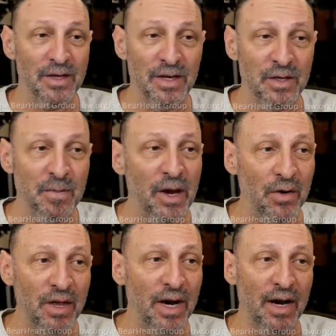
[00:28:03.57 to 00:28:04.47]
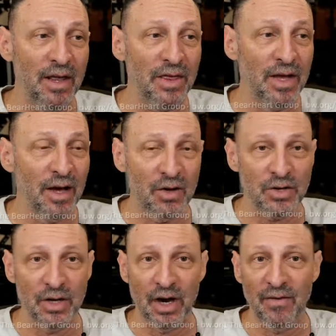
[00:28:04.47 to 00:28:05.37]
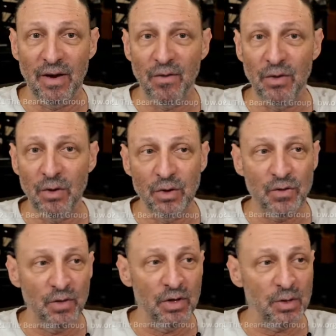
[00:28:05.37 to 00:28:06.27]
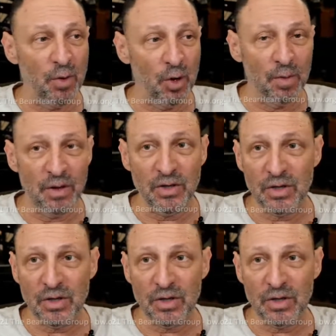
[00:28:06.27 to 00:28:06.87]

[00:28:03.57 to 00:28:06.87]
better than anything else that I've ever used for this purpose.